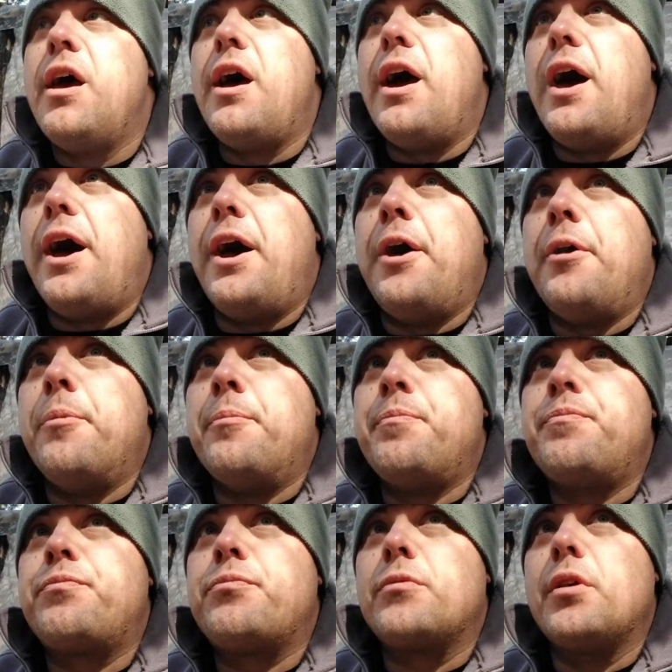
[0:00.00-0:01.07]
Um,
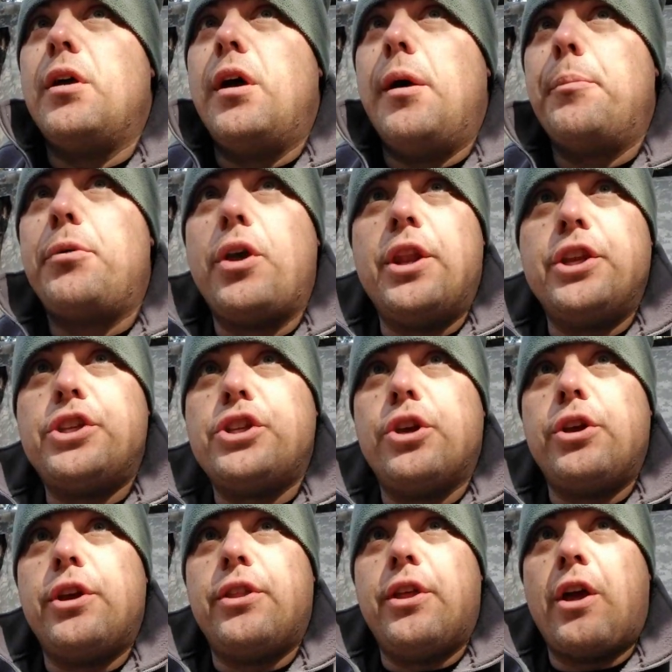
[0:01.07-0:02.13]
I'm going to show
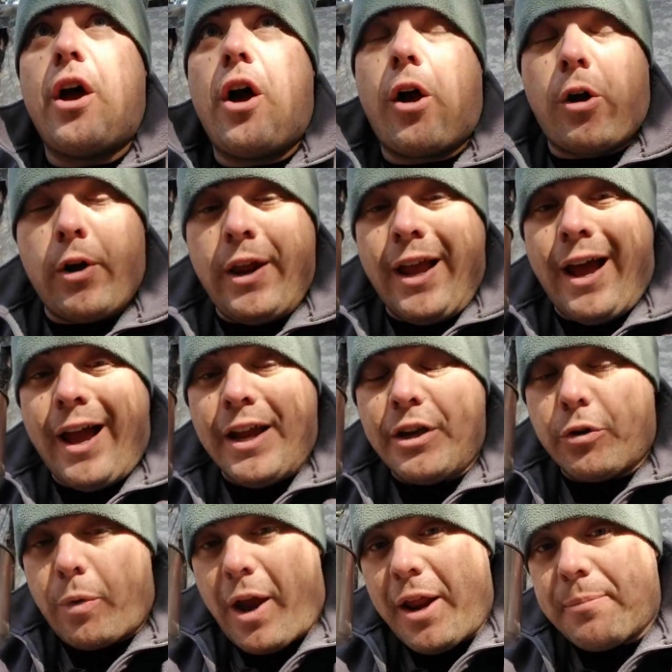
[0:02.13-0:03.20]
you the REI
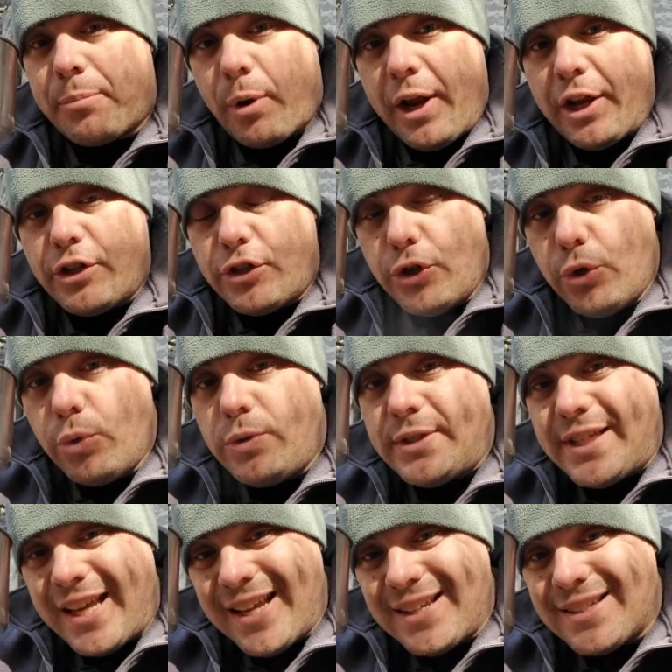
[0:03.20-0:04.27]
Groundbreaker 2
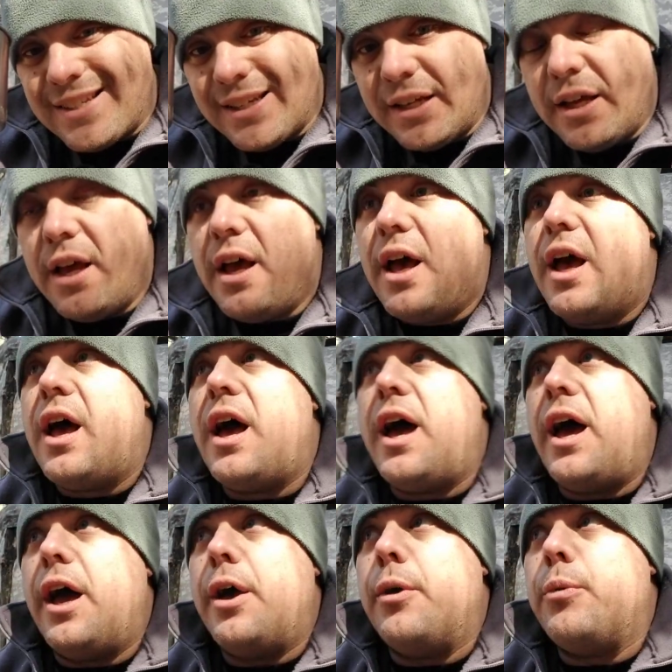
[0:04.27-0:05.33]
tent.
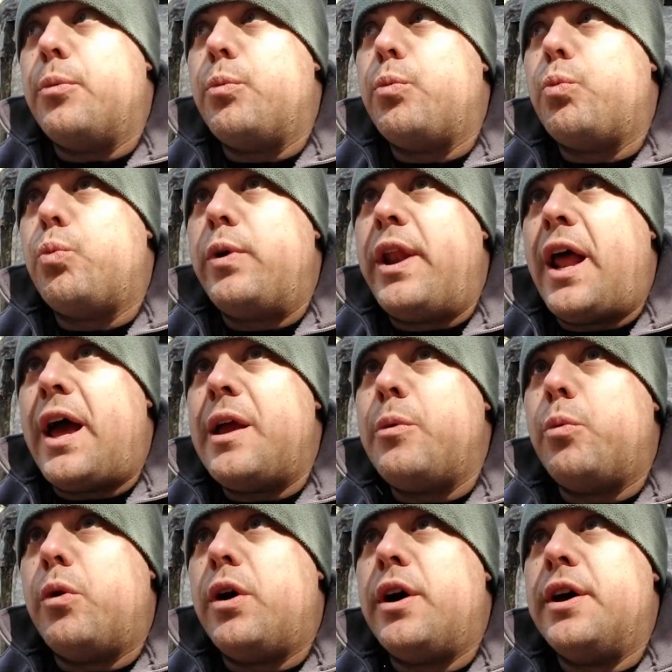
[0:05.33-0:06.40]
When I
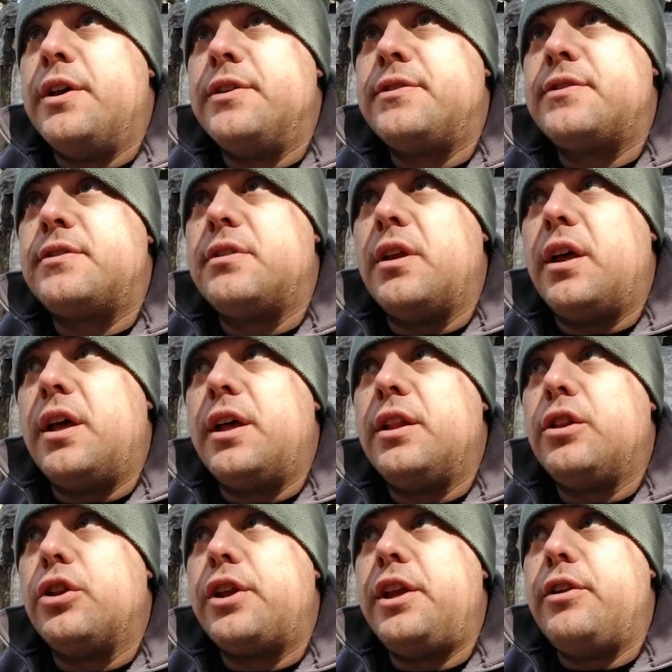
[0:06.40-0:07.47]
was
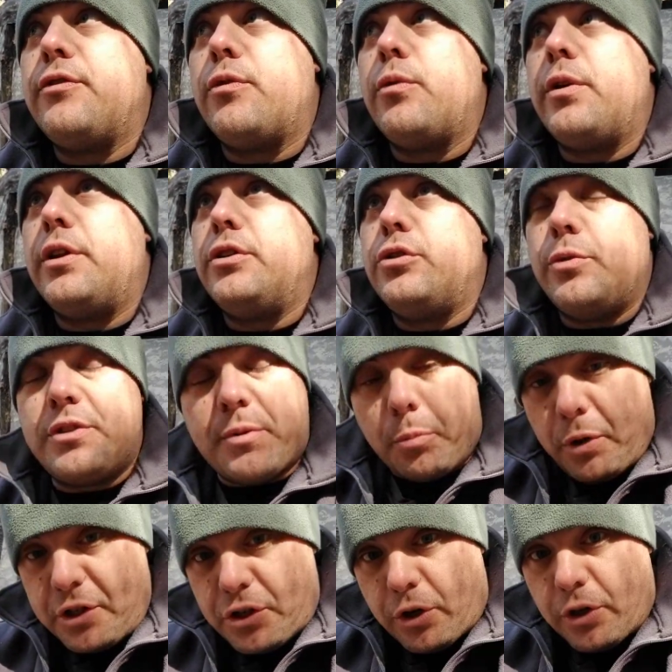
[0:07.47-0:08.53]
looking and doing some
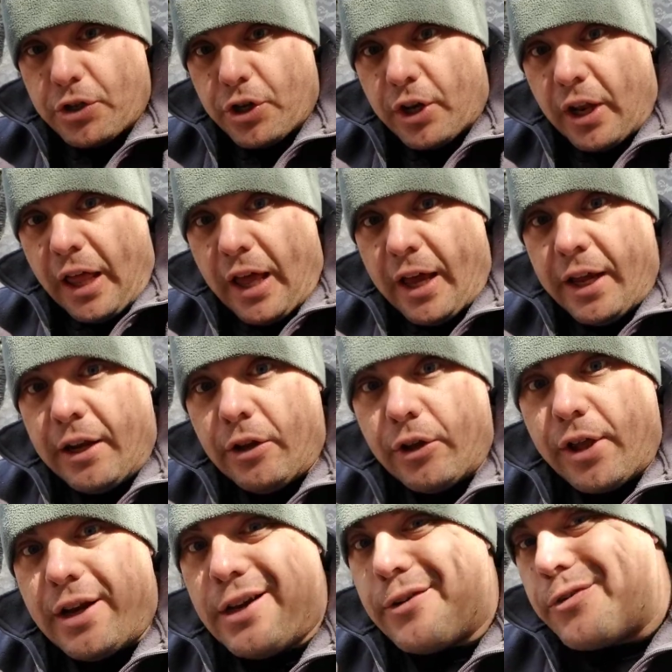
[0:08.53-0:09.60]
research online,
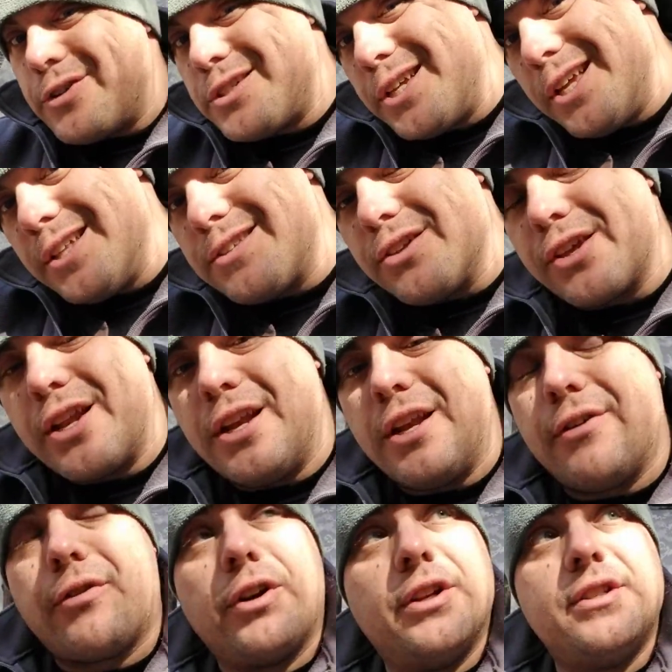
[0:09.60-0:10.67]
looking at different tents, looking at
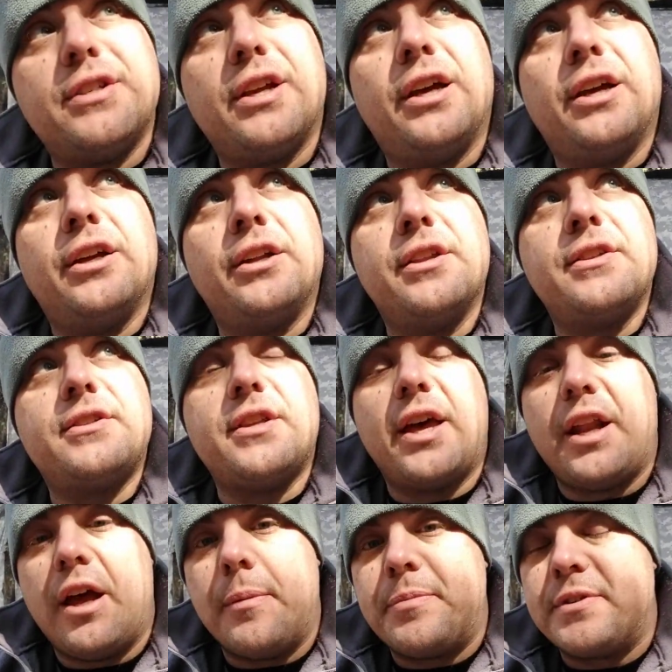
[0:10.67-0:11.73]
different
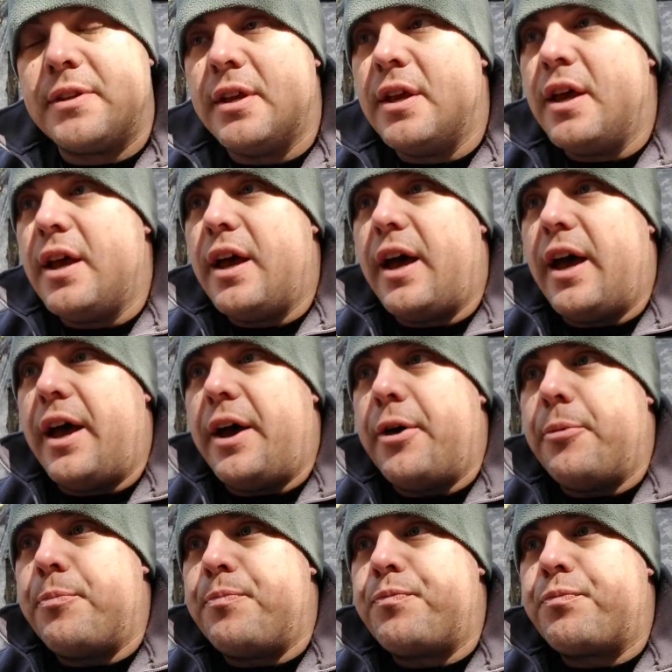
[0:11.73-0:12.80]
setups,
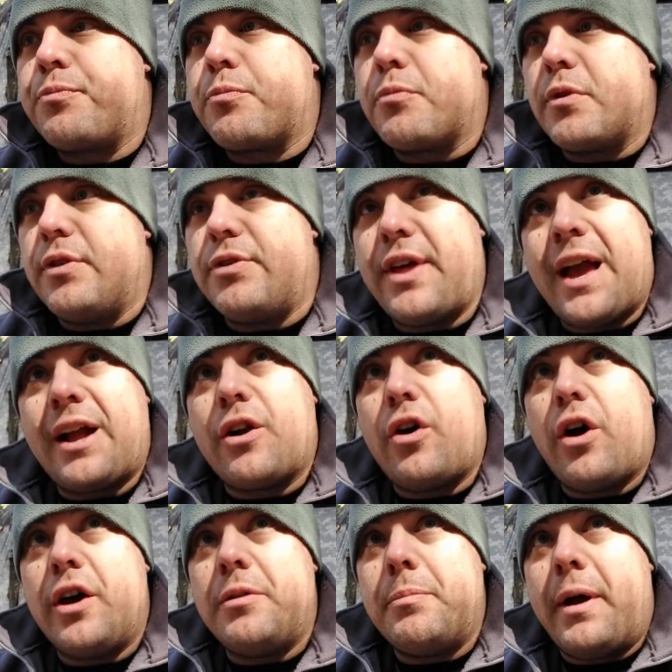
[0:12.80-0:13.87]
that
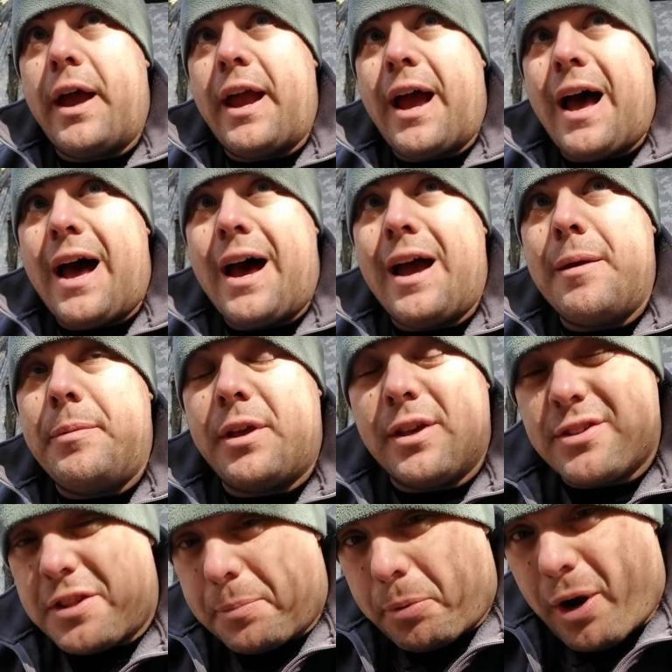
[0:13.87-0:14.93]
caught my eye
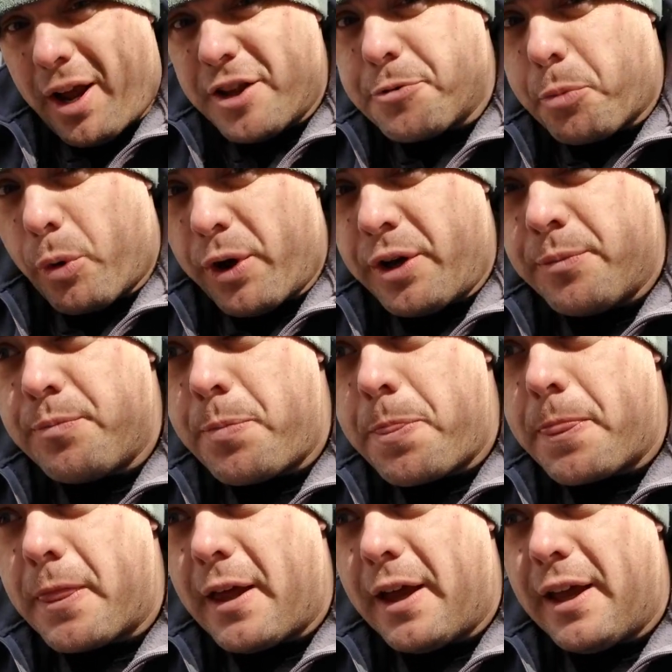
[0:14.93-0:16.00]
because of the price point.
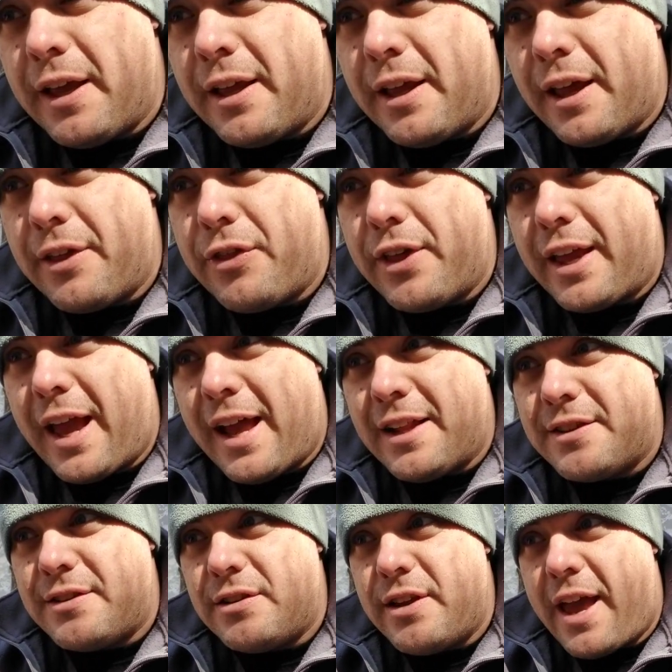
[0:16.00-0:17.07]
I think at
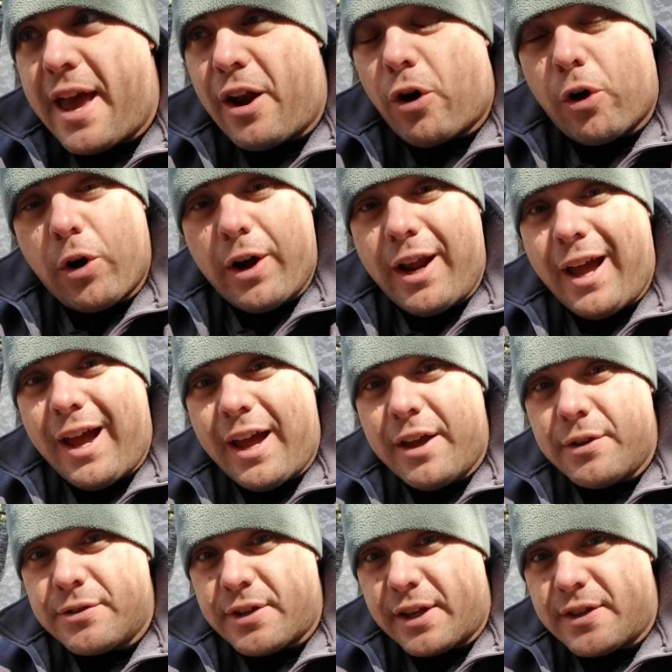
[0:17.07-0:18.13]
REI
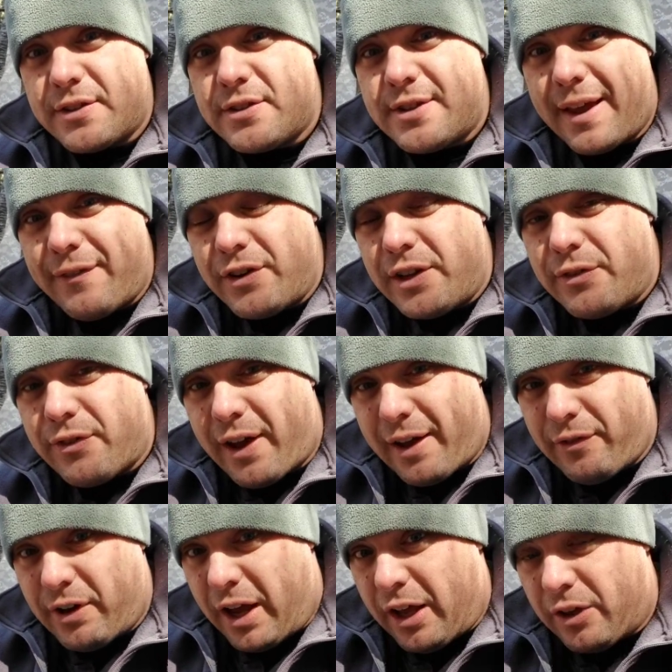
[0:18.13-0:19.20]
is like
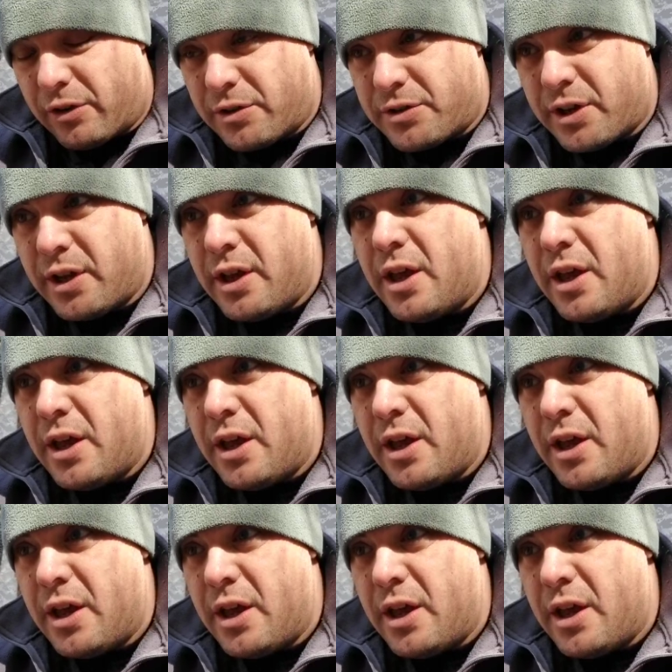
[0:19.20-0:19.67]
$75.